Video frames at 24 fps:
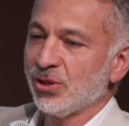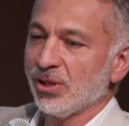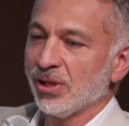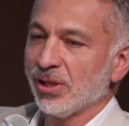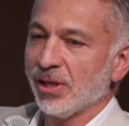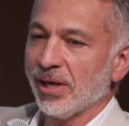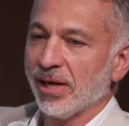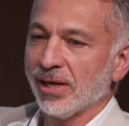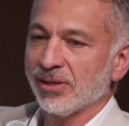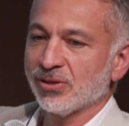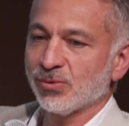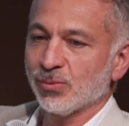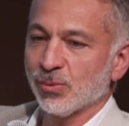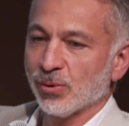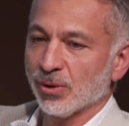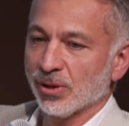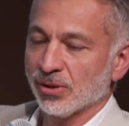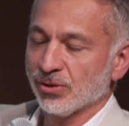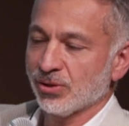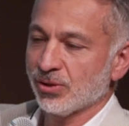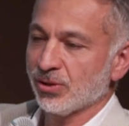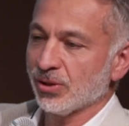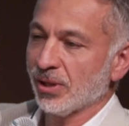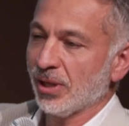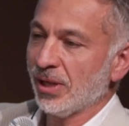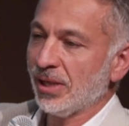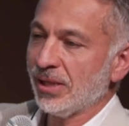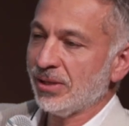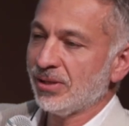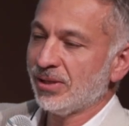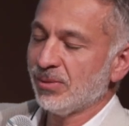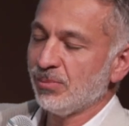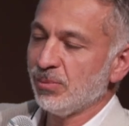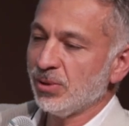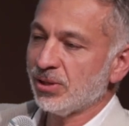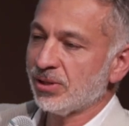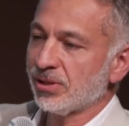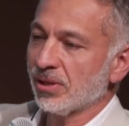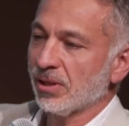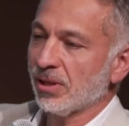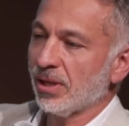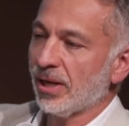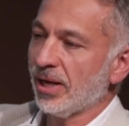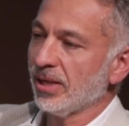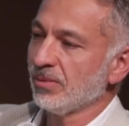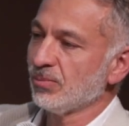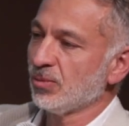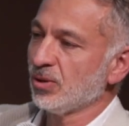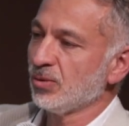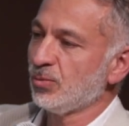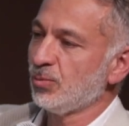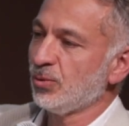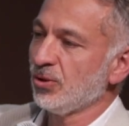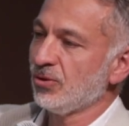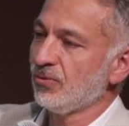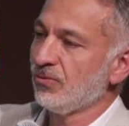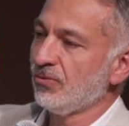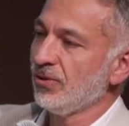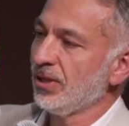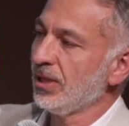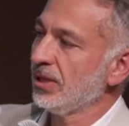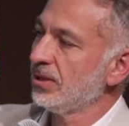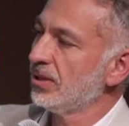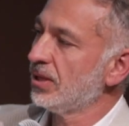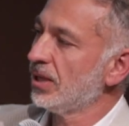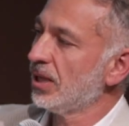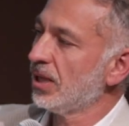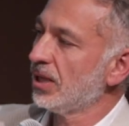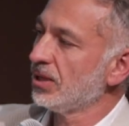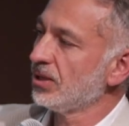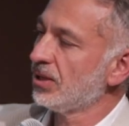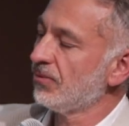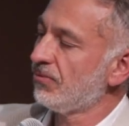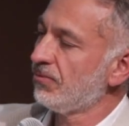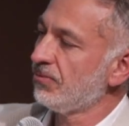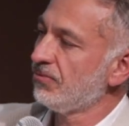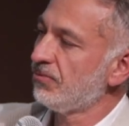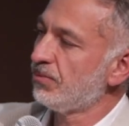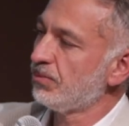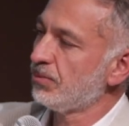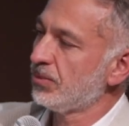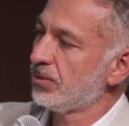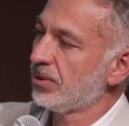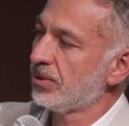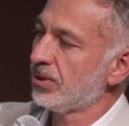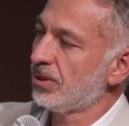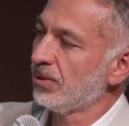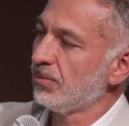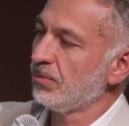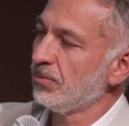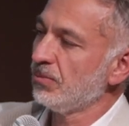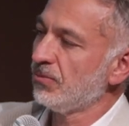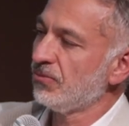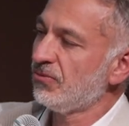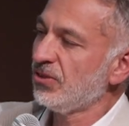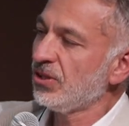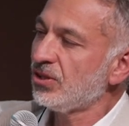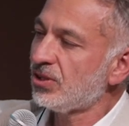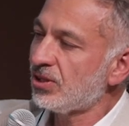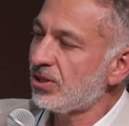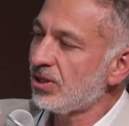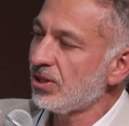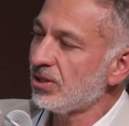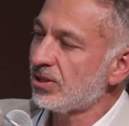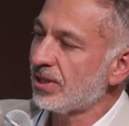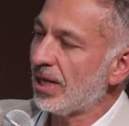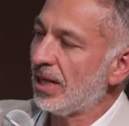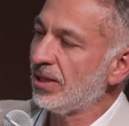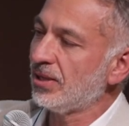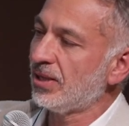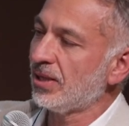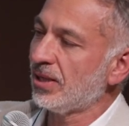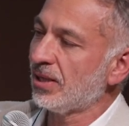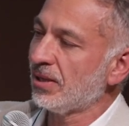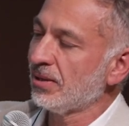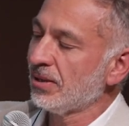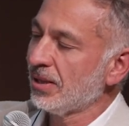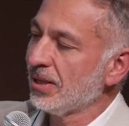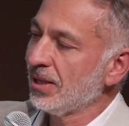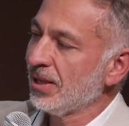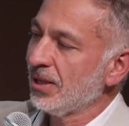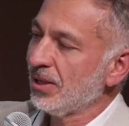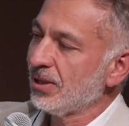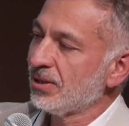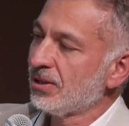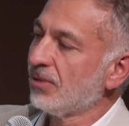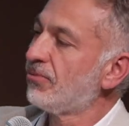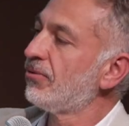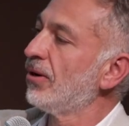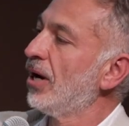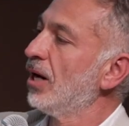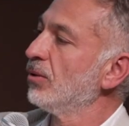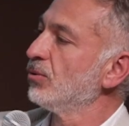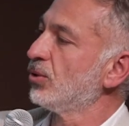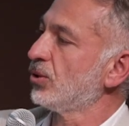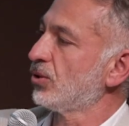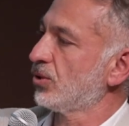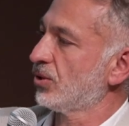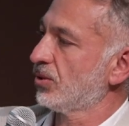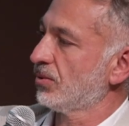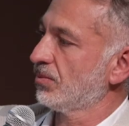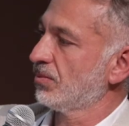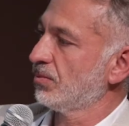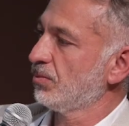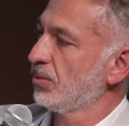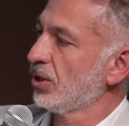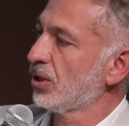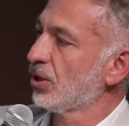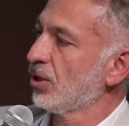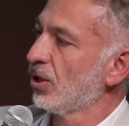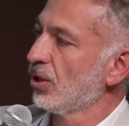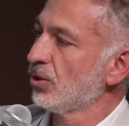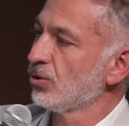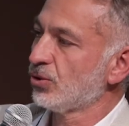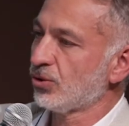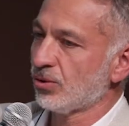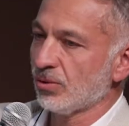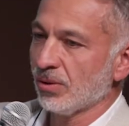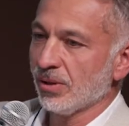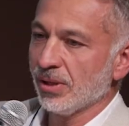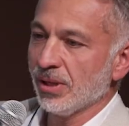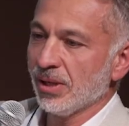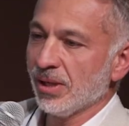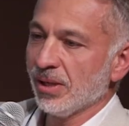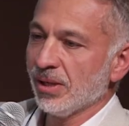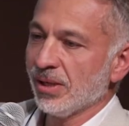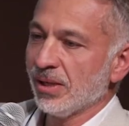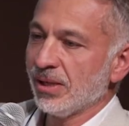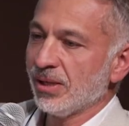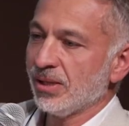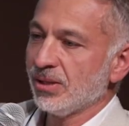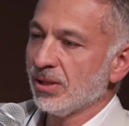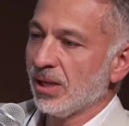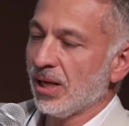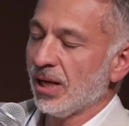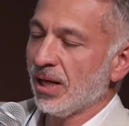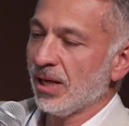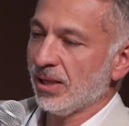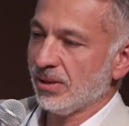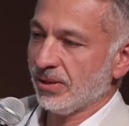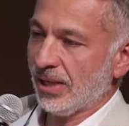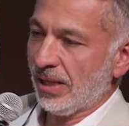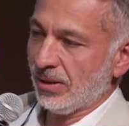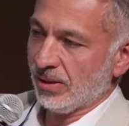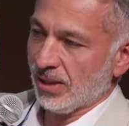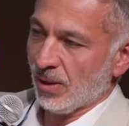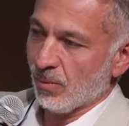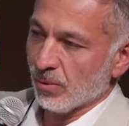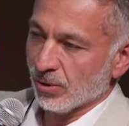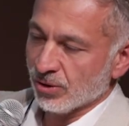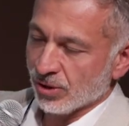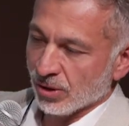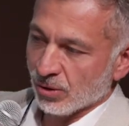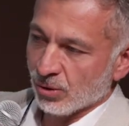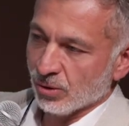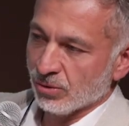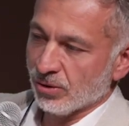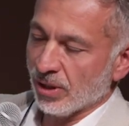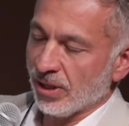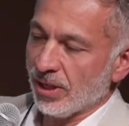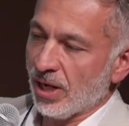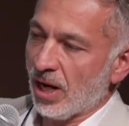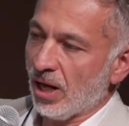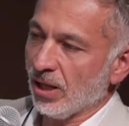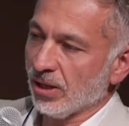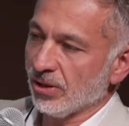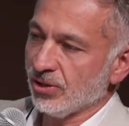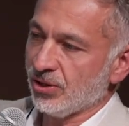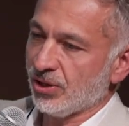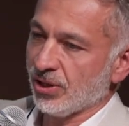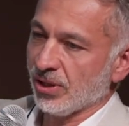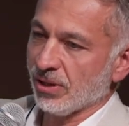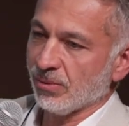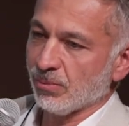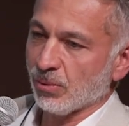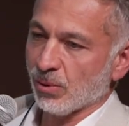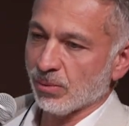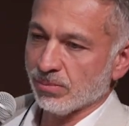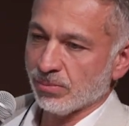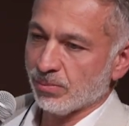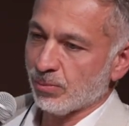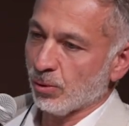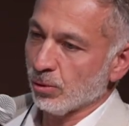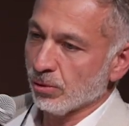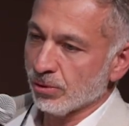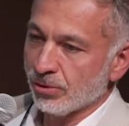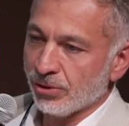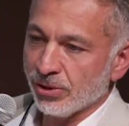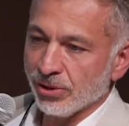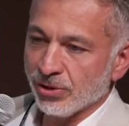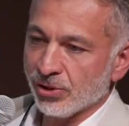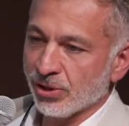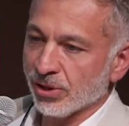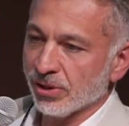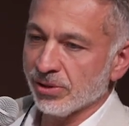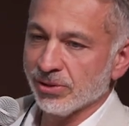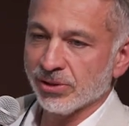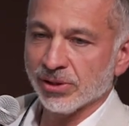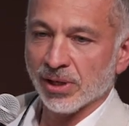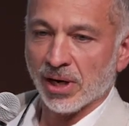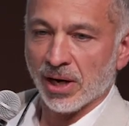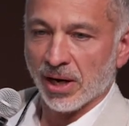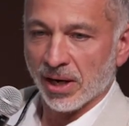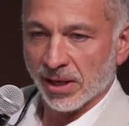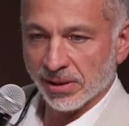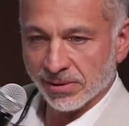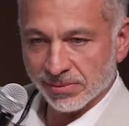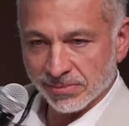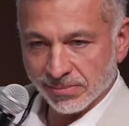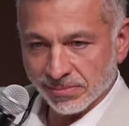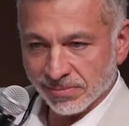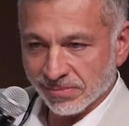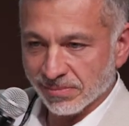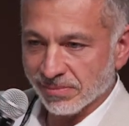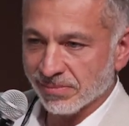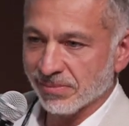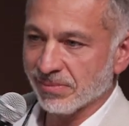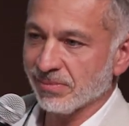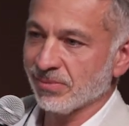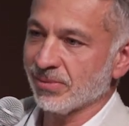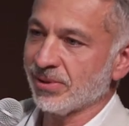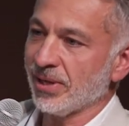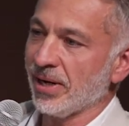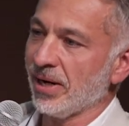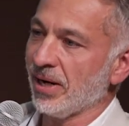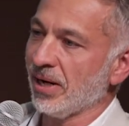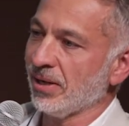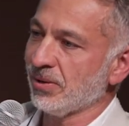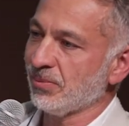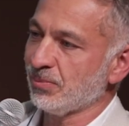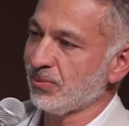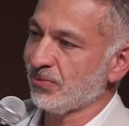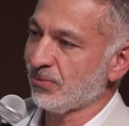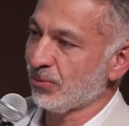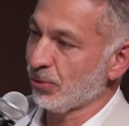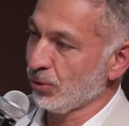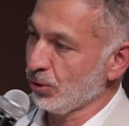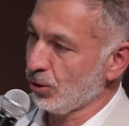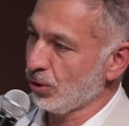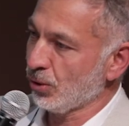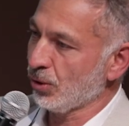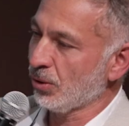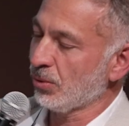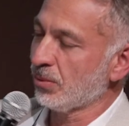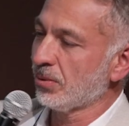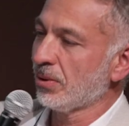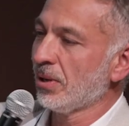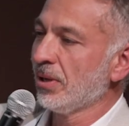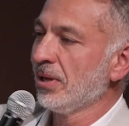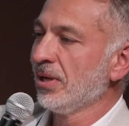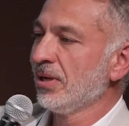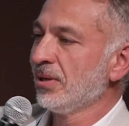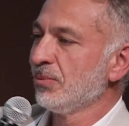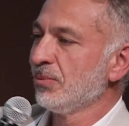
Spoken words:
3 legs was the misalignment between the VCs and the founders, because that was a good analogy. Politicians are there for you